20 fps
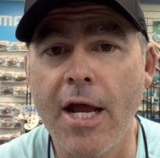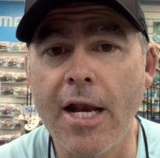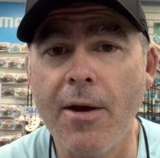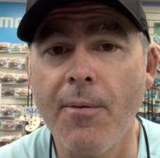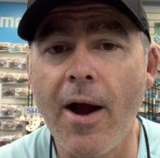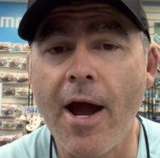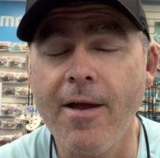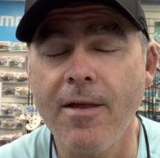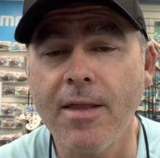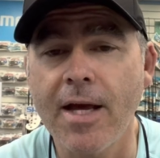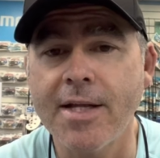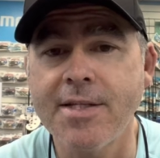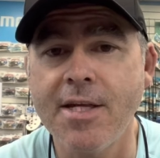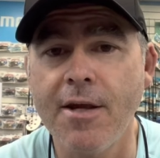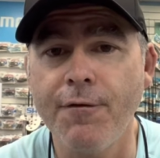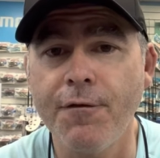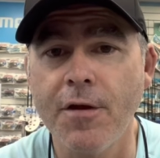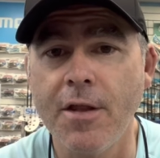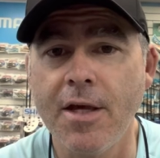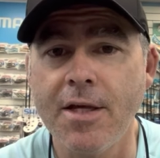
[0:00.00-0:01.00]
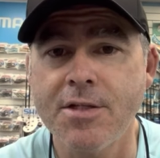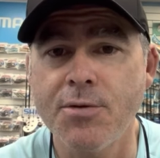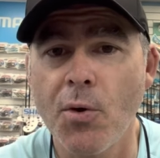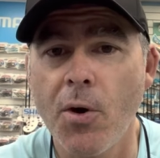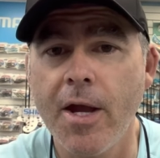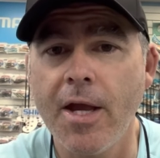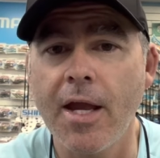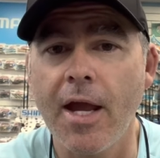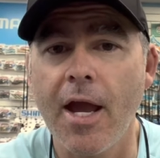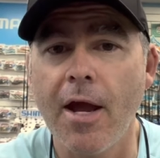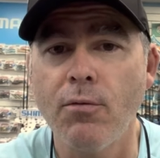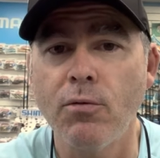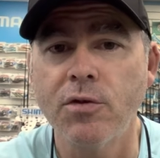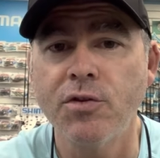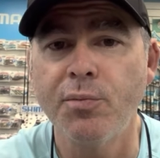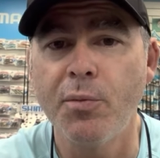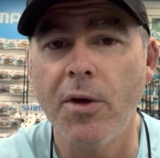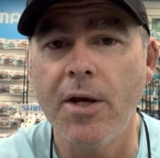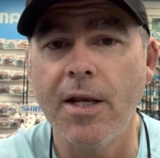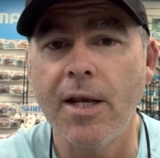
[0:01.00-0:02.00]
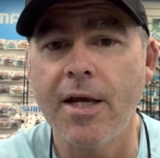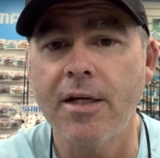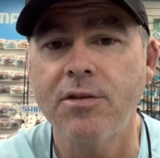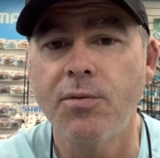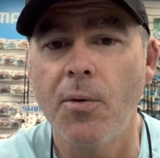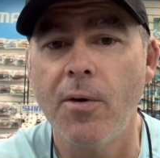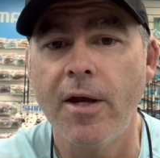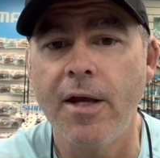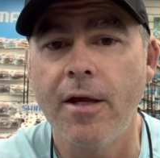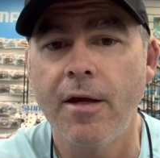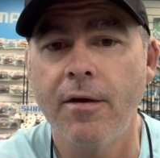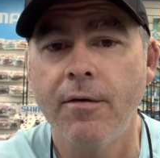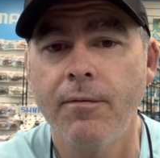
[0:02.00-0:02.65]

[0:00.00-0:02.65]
Anyway, that's it for this week, and we'll speak next week.